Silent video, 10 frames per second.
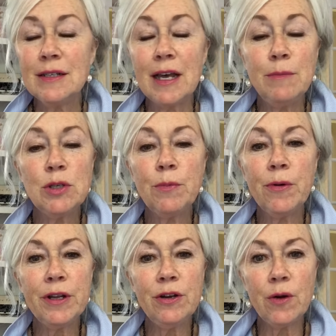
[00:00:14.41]
Times are
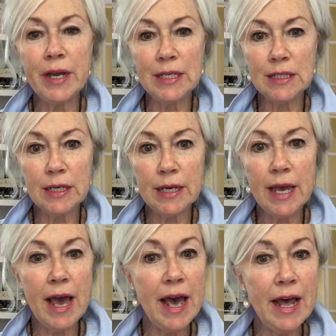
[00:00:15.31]
pretty
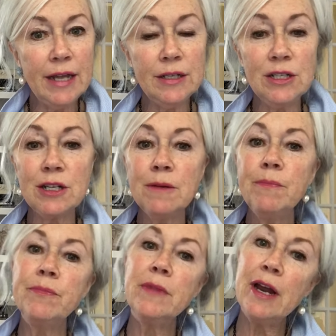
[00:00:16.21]
crazy, and
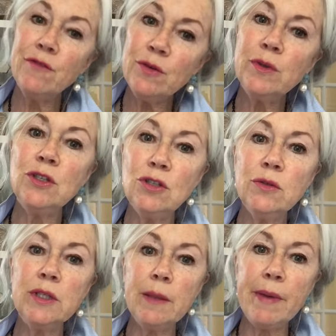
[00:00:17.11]
everyone's
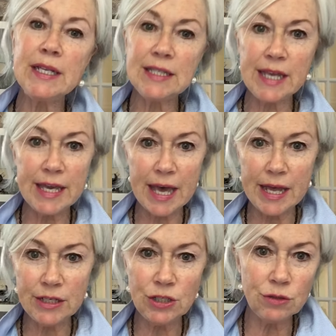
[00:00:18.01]
doing the best they
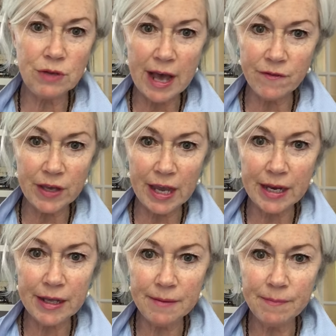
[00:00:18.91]
can to
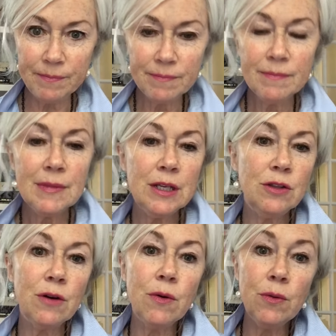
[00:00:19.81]
navigate it
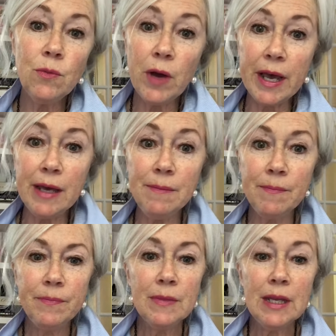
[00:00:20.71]
in their own way.
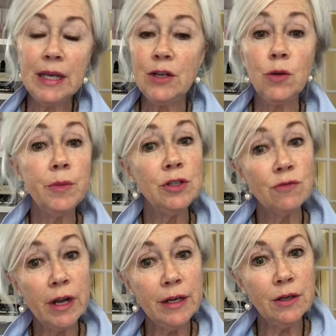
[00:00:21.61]
Nobody's
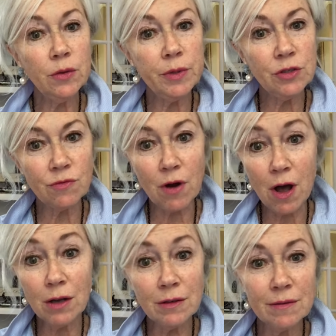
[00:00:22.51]
right, nobody's
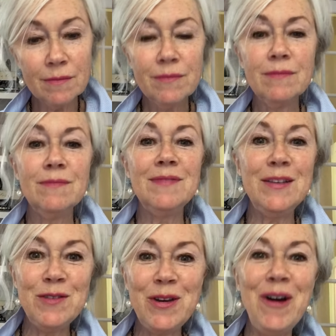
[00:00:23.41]
wrong,
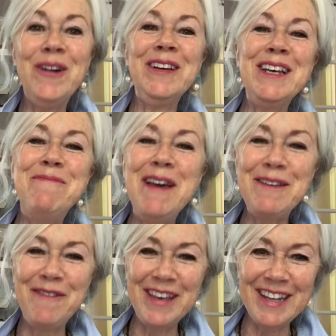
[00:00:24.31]
even though it
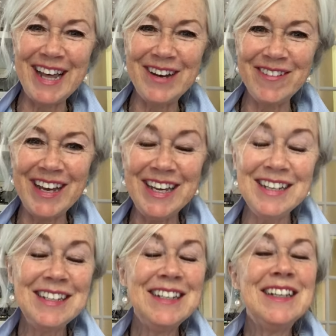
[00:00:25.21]
may feel that way.
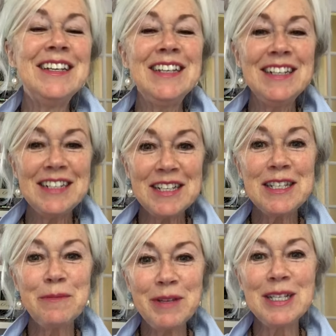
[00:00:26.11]
It does
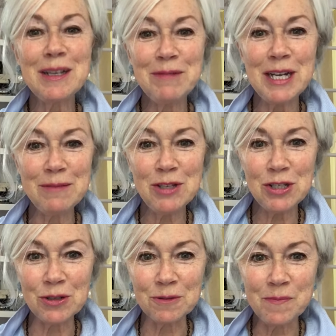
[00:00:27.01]
to me sometimes
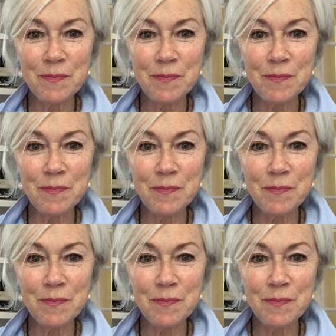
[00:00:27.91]
too.